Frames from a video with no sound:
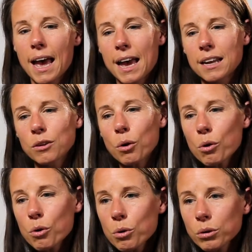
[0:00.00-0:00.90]
And
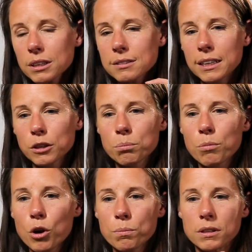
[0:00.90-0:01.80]
all these little
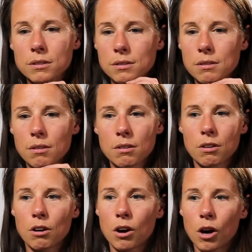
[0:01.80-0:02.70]
moments
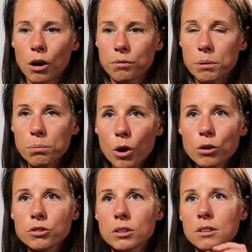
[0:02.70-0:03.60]
of
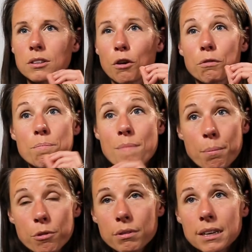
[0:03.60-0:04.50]
emotion, of
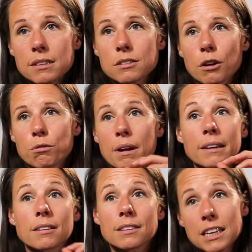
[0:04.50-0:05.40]
memories, of
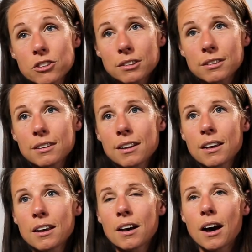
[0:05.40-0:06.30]
recognition
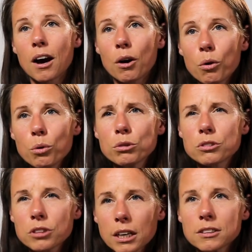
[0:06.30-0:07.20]
are all
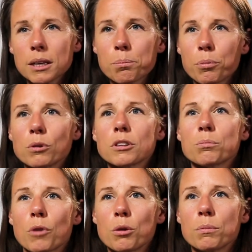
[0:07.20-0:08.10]
such
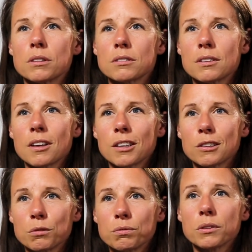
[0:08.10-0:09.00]
important moments
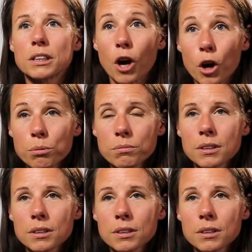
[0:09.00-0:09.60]
to feel at home,